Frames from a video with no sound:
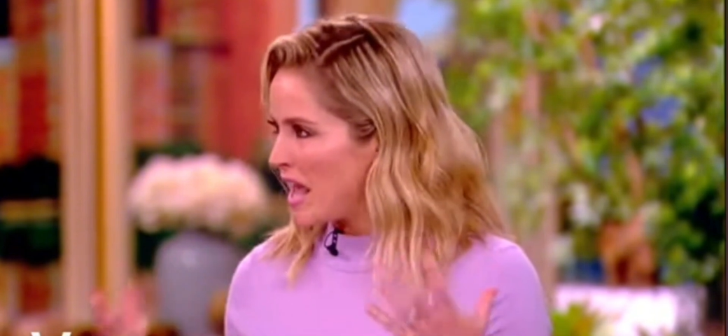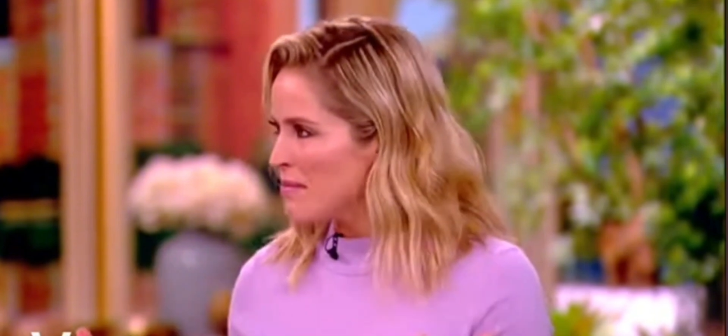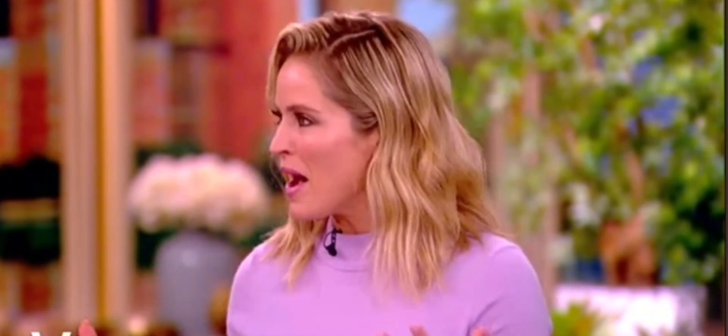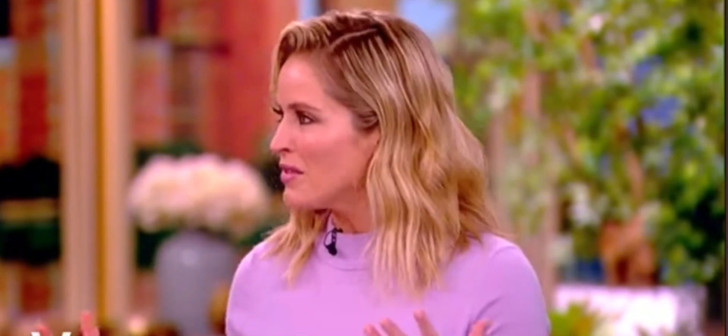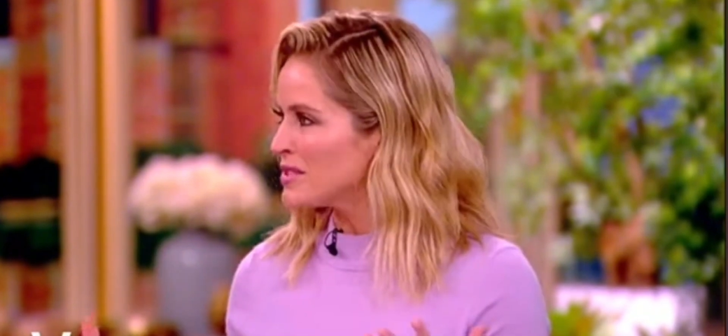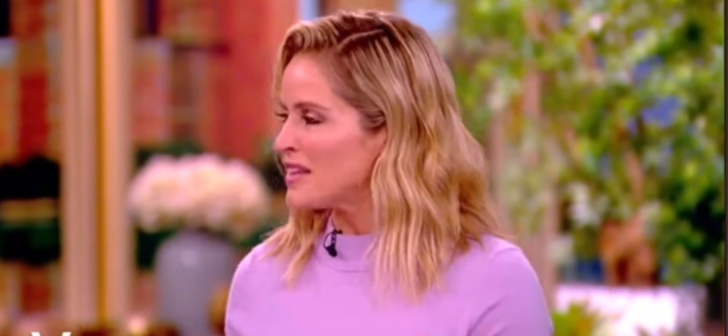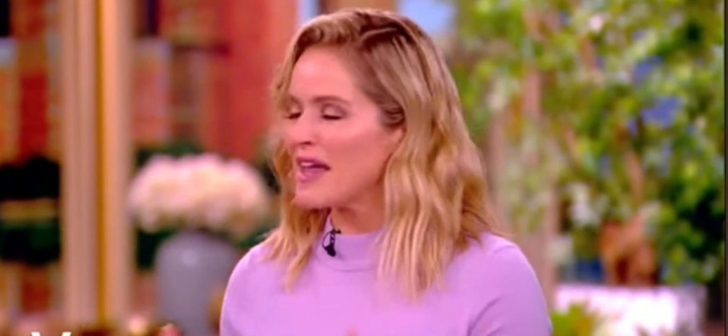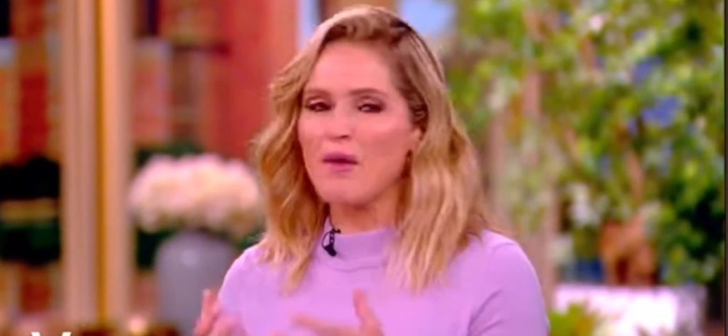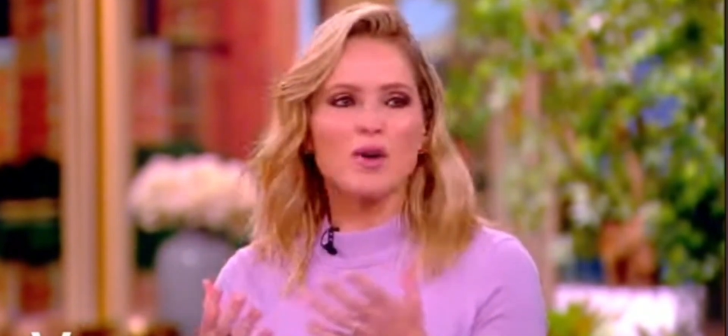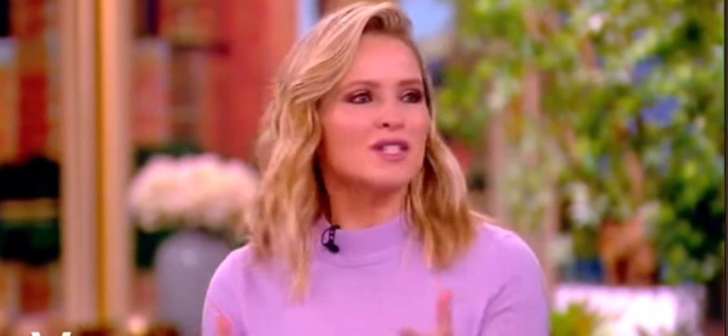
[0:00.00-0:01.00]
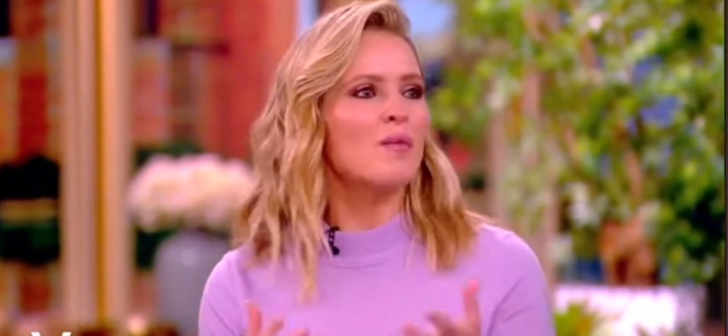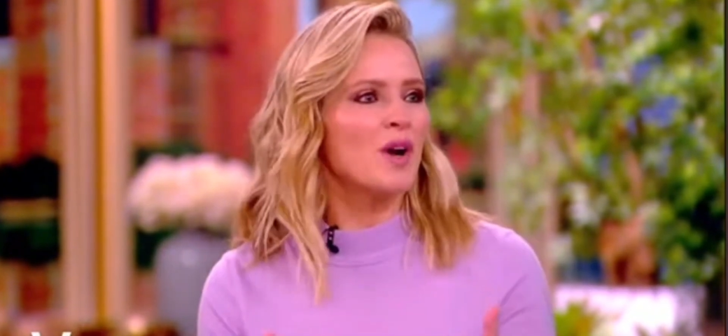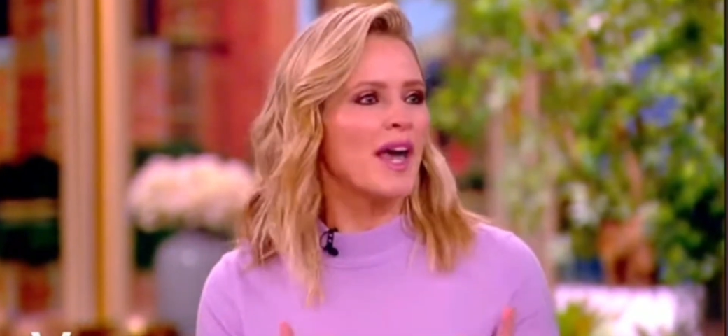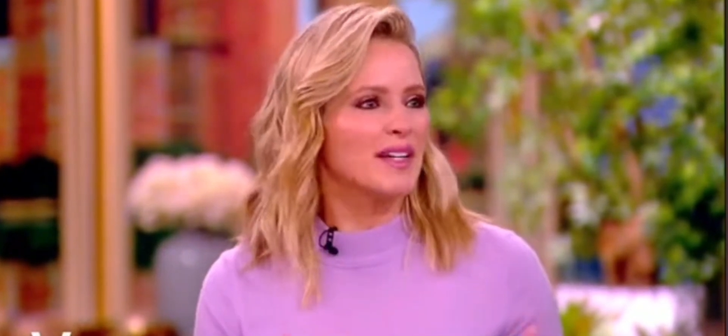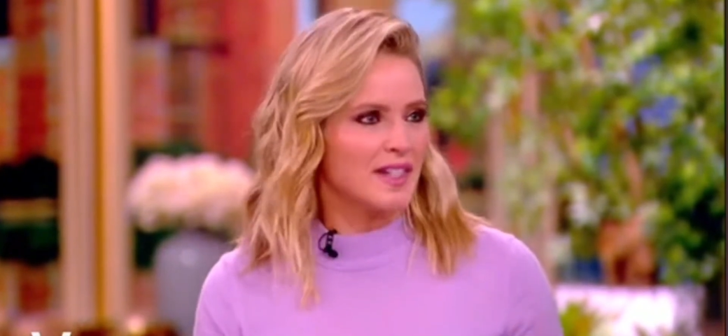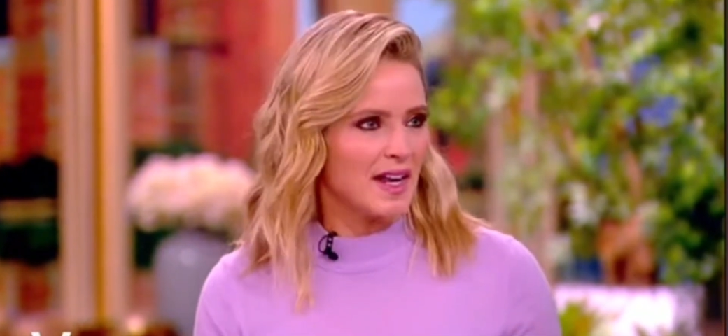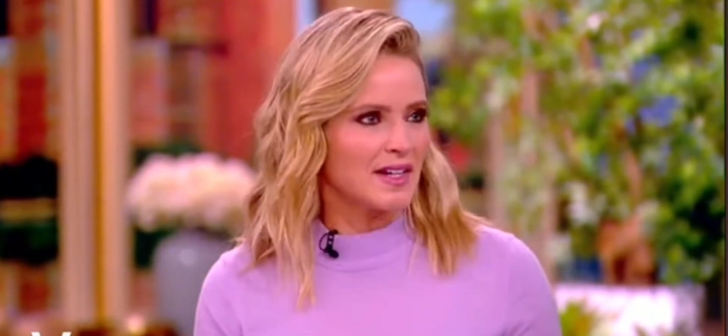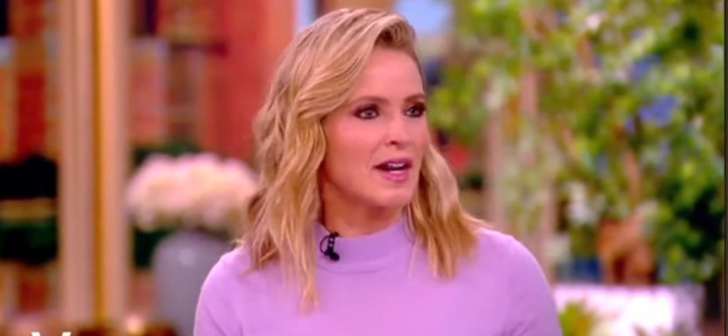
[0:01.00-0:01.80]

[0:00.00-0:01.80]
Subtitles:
came out and said, that wasn't what I intended.